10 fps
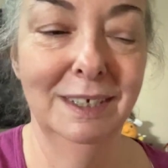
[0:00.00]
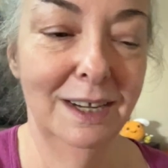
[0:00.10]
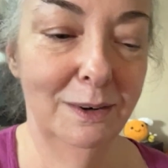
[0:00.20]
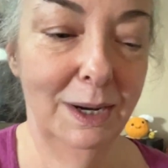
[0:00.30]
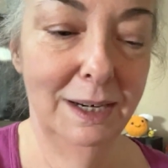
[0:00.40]

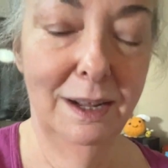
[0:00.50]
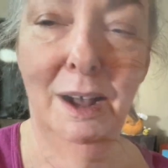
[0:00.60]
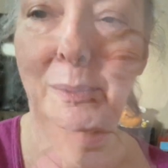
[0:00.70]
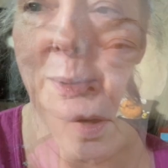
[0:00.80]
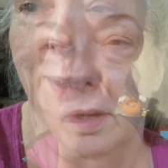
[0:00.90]
All right,
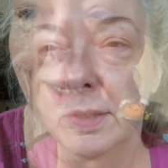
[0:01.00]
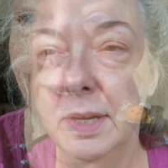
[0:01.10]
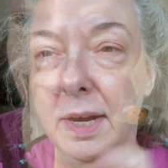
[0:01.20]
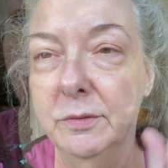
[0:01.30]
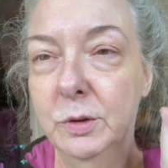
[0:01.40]
I'll be back.
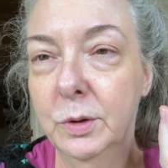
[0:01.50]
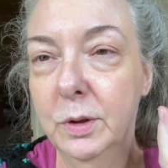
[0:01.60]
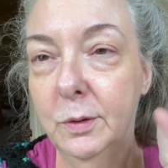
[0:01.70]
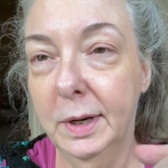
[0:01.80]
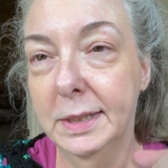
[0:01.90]
After
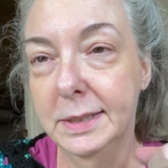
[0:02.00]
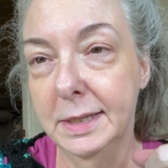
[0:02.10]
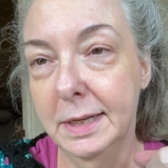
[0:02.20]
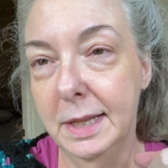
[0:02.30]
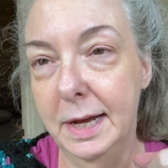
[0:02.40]
the
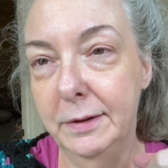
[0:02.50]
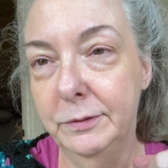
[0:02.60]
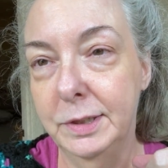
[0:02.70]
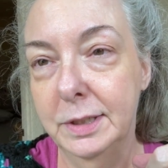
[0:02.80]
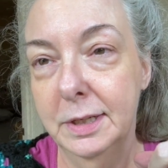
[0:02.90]
grandson
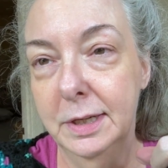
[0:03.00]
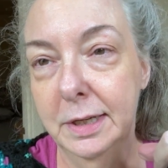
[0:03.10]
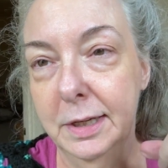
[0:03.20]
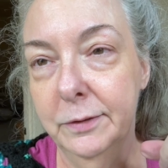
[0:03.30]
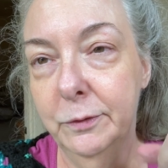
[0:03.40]
left
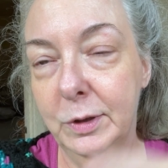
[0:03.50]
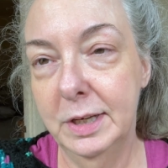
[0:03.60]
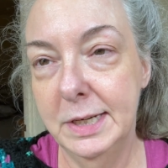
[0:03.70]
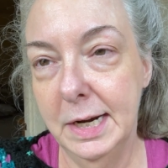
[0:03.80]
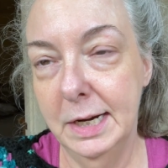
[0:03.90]
for the
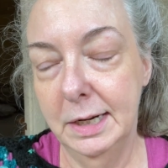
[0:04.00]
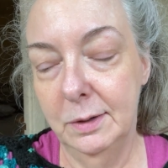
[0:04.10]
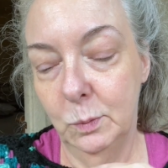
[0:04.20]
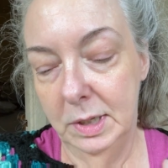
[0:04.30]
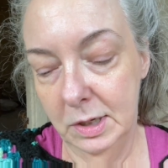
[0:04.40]
day
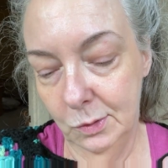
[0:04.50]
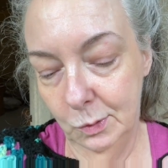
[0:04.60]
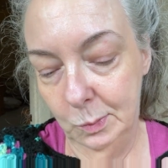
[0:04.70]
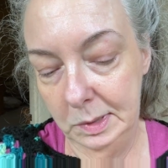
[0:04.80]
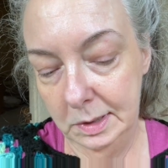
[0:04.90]
and went
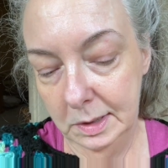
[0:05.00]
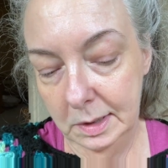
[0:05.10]
home,